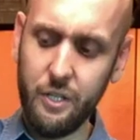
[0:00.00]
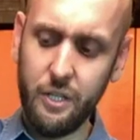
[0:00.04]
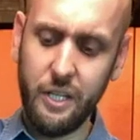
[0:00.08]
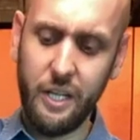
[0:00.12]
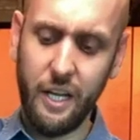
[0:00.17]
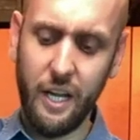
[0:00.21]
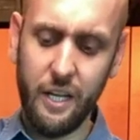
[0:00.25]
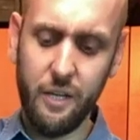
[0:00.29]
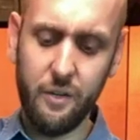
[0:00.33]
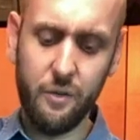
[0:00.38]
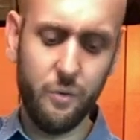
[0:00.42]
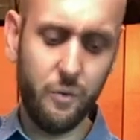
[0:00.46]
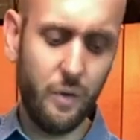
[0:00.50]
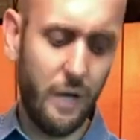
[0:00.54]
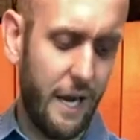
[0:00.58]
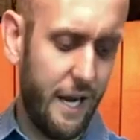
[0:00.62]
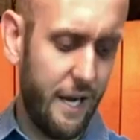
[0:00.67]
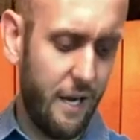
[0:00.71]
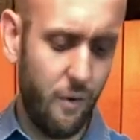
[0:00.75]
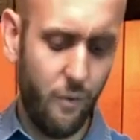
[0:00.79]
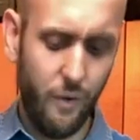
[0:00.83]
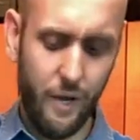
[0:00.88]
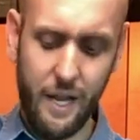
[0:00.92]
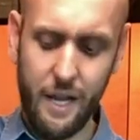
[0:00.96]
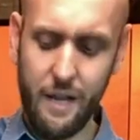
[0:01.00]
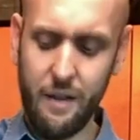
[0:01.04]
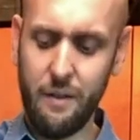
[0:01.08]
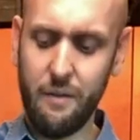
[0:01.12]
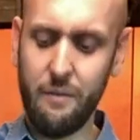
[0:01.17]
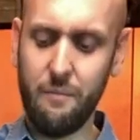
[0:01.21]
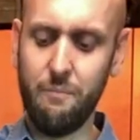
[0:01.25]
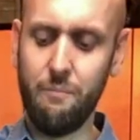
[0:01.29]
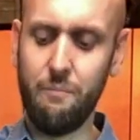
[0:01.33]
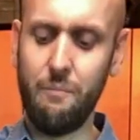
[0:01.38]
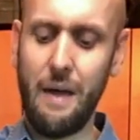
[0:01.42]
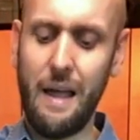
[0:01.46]
cut right away.
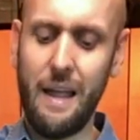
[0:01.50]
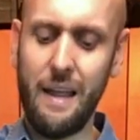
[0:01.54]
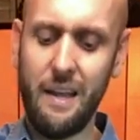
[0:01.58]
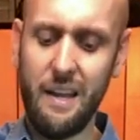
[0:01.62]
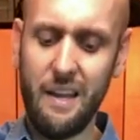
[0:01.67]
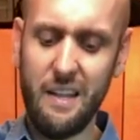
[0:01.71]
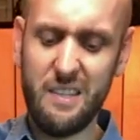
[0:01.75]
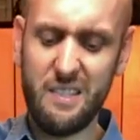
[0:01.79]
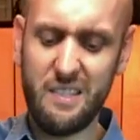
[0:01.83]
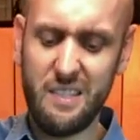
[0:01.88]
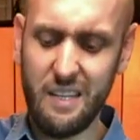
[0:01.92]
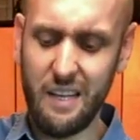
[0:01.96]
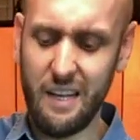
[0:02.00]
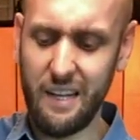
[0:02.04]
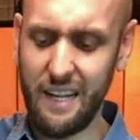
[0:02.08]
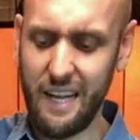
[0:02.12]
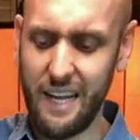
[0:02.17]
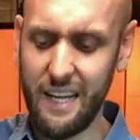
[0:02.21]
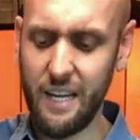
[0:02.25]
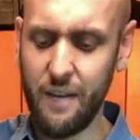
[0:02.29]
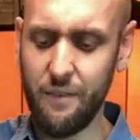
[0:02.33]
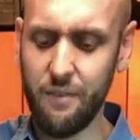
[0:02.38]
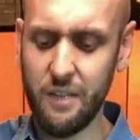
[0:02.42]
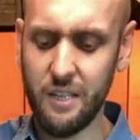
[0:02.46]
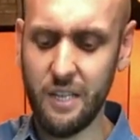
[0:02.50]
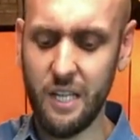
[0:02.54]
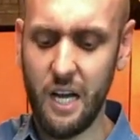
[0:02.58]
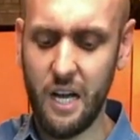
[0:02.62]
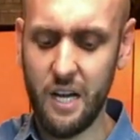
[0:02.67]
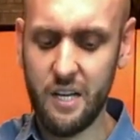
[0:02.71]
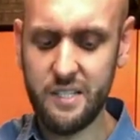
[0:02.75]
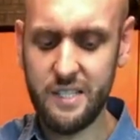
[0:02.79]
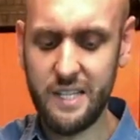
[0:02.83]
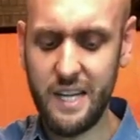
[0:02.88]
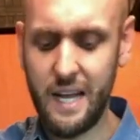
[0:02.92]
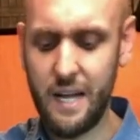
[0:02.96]
Mine it's kind of
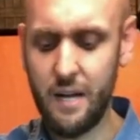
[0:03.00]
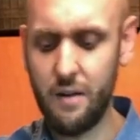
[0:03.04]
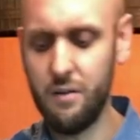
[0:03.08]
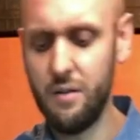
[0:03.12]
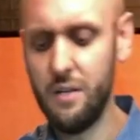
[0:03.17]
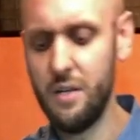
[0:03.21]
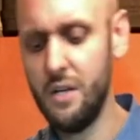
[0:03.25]
long now.